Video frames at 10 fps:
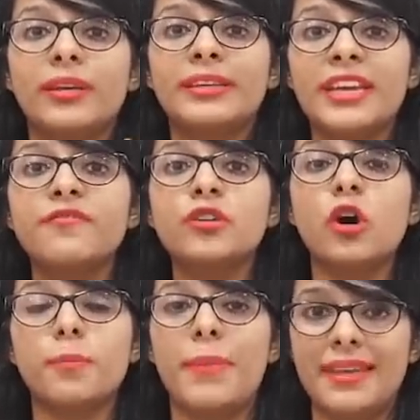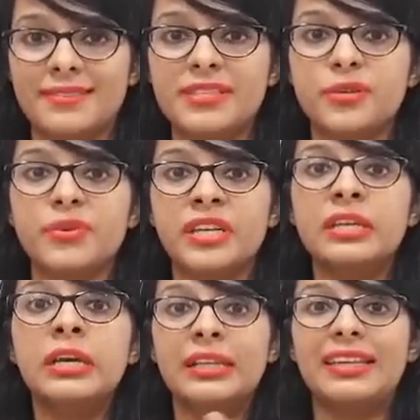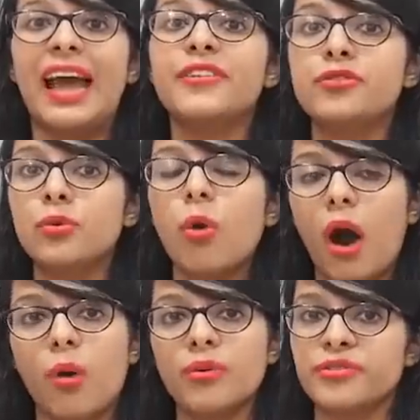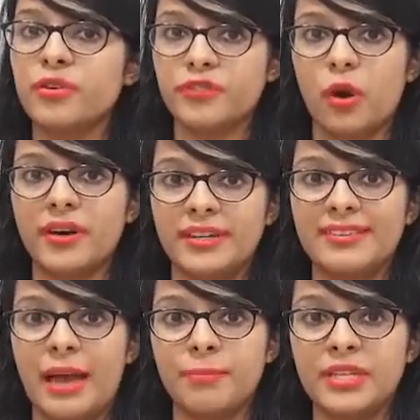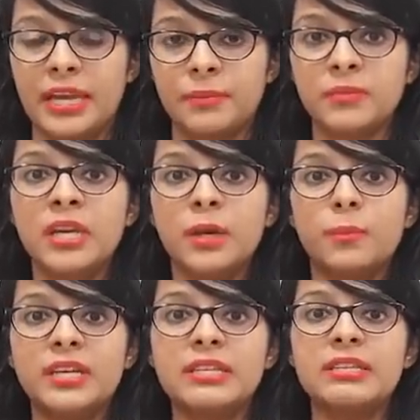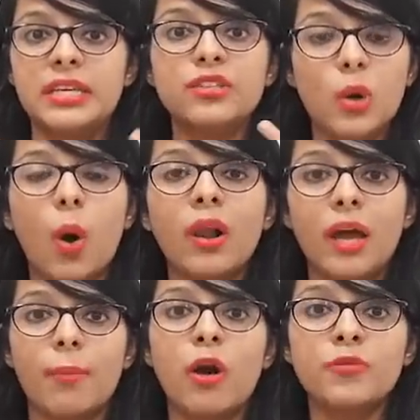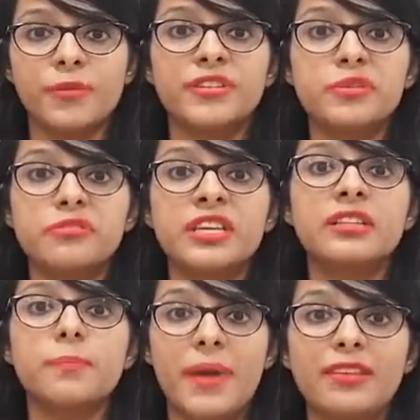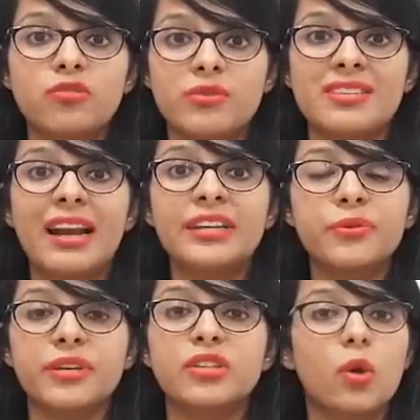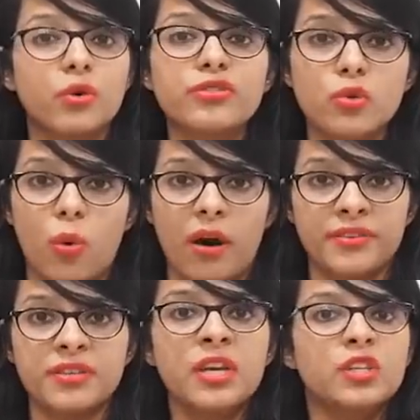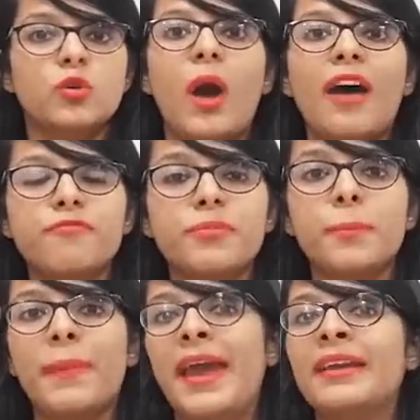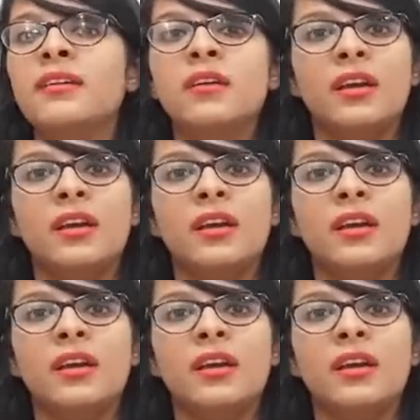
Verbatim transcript: give your best during that two hours of your exam time because it's all about producing the best result during those two hours. You have prepared